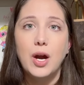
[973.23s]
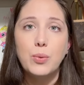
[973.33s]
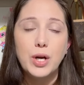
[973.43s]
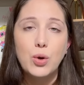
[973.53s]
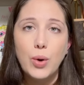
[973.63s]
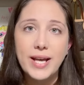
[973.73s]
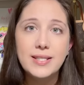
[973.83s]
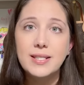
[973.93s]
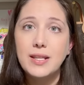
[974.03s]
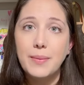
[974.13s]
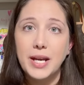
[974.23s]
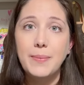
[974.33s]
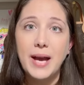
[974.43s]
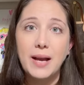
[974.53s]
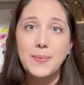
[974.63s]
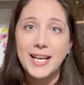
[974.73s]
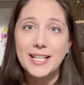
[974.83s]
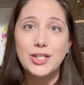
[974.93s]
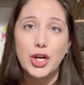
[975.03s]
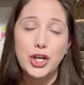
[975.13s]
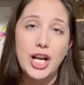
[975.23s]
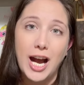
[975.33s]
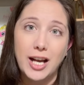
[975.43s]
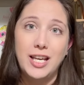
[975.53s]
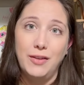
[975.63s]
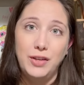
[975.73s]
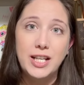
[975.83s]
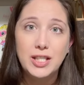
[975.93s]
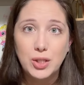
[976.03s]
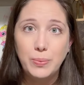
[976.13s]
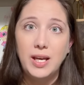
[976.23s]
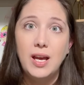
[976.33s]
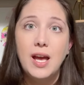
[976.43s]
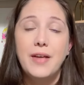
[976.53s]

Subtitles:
request the money back because they're not giving it to me,